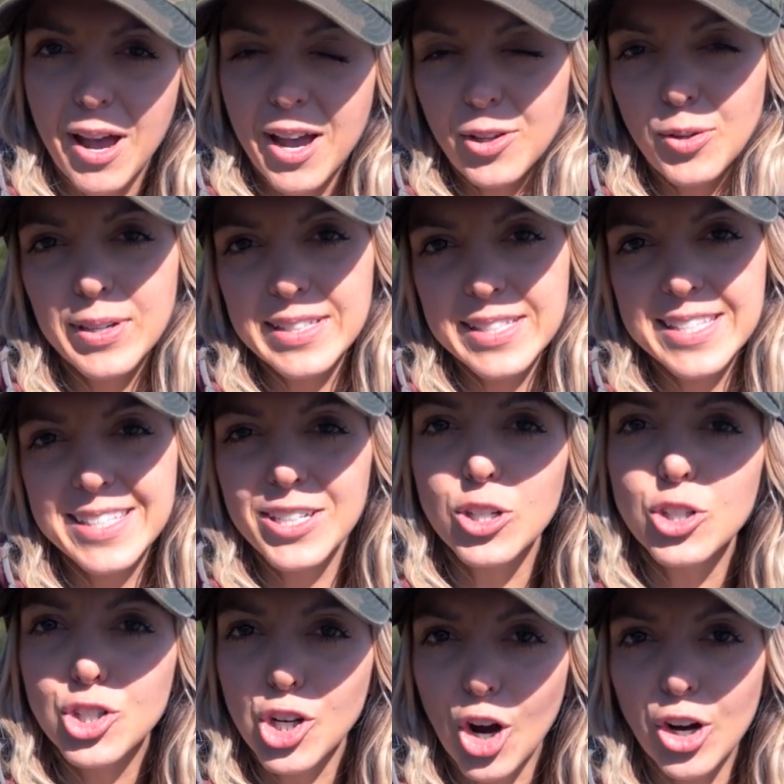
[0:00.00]
Uh, you can
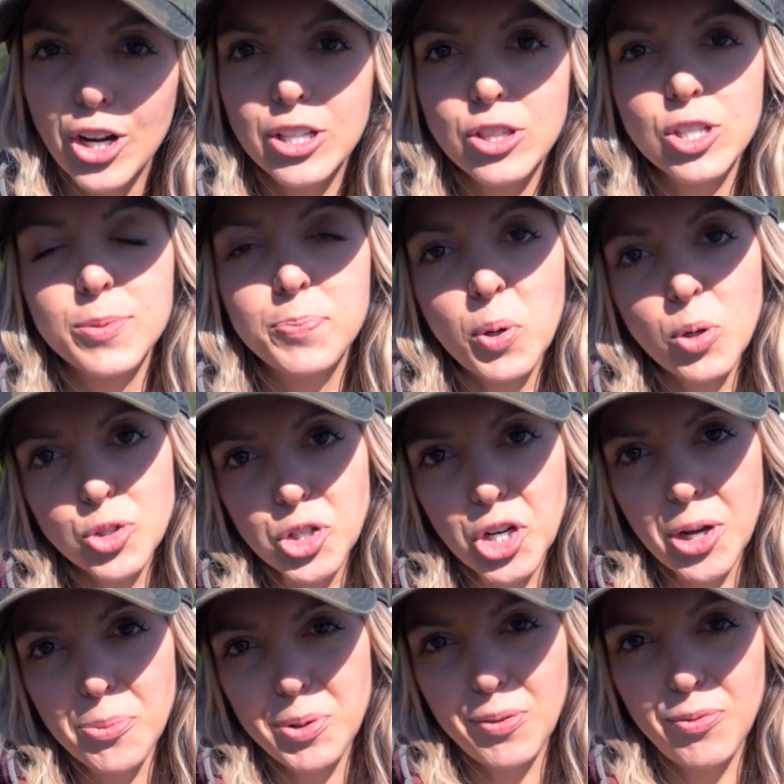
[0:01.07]
still target those bull
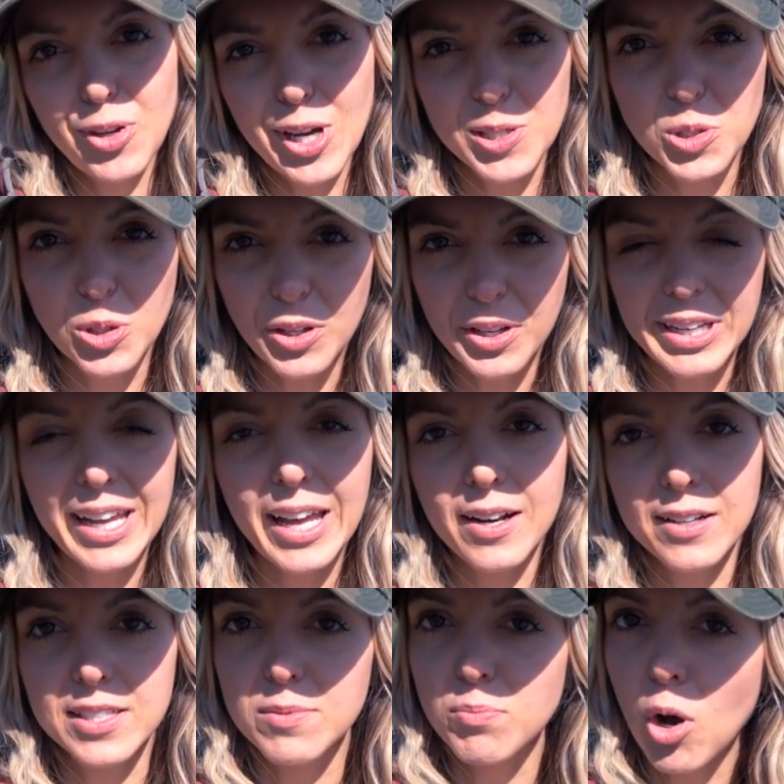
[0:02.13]
drum, but if you guys are looking to get
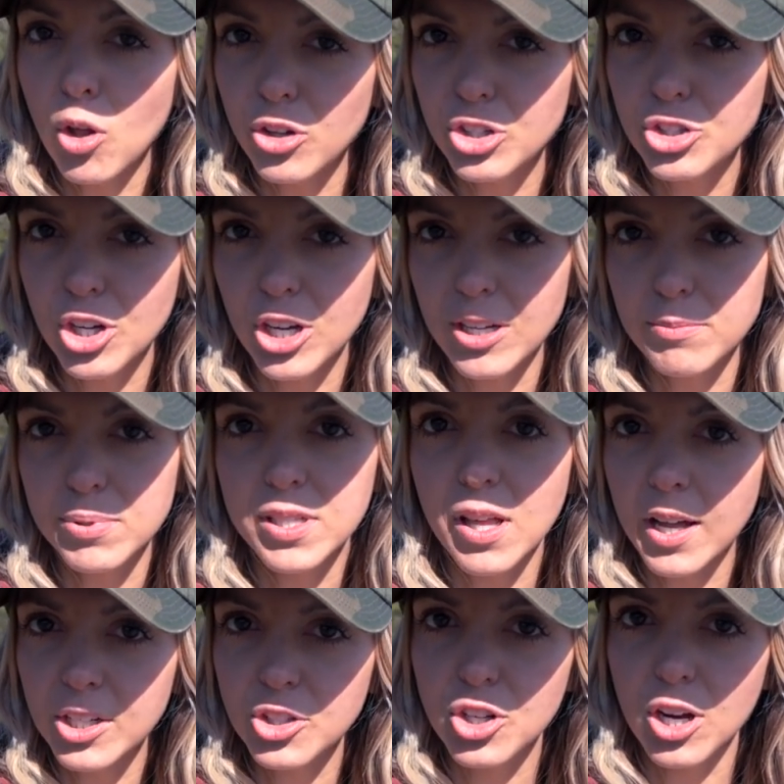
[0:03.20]
on smaller drum,
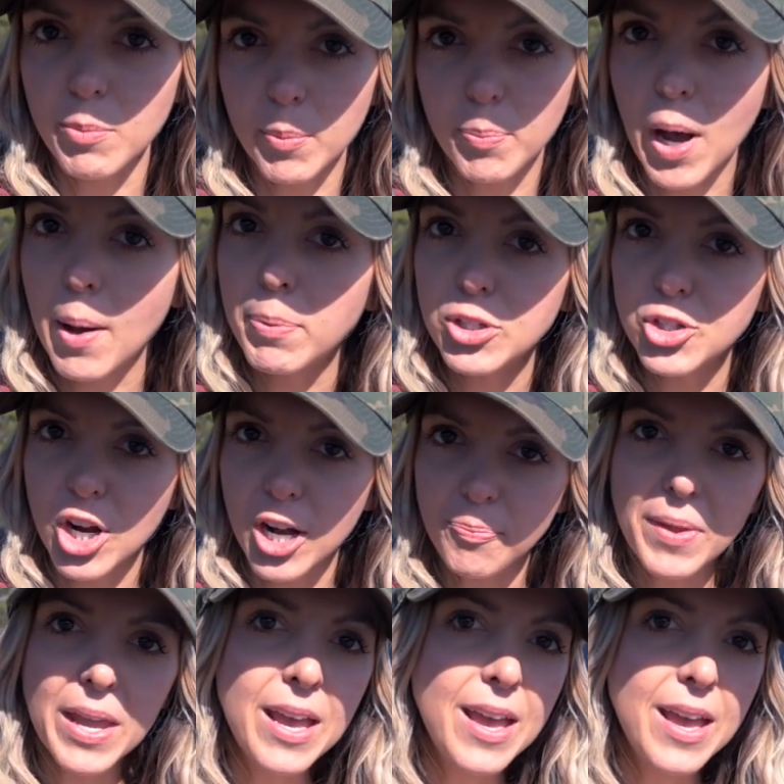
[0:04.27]
slotted drum, or puppy drum,